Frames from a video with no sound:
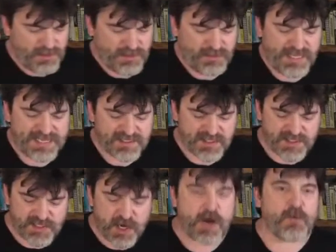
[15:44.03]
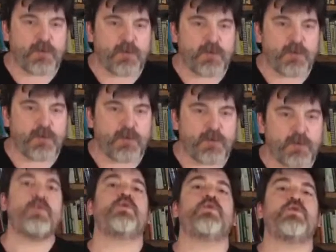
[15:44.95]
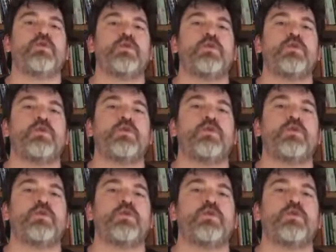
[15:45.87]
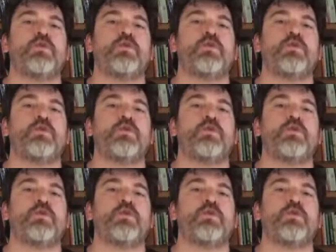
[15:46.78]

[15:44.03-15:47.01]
Let's start with some cool questions